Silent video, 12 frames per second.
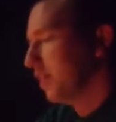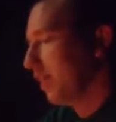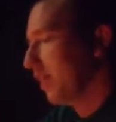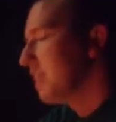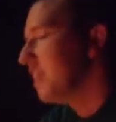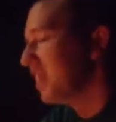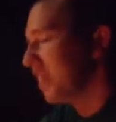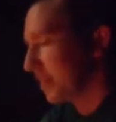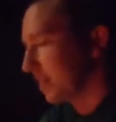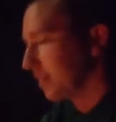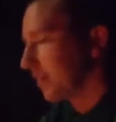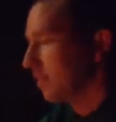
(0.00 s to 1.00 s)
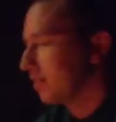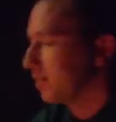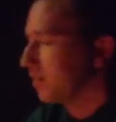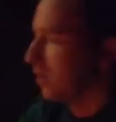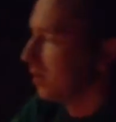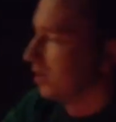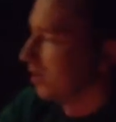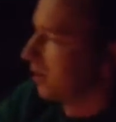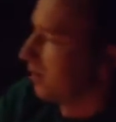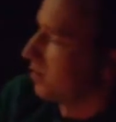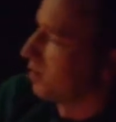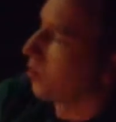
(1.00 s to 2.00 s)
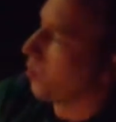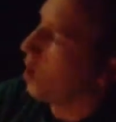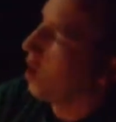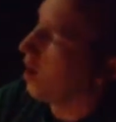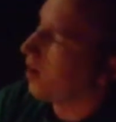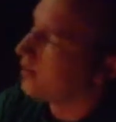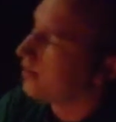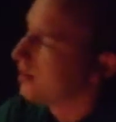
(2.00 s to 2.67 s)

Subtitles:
and eat it. Well,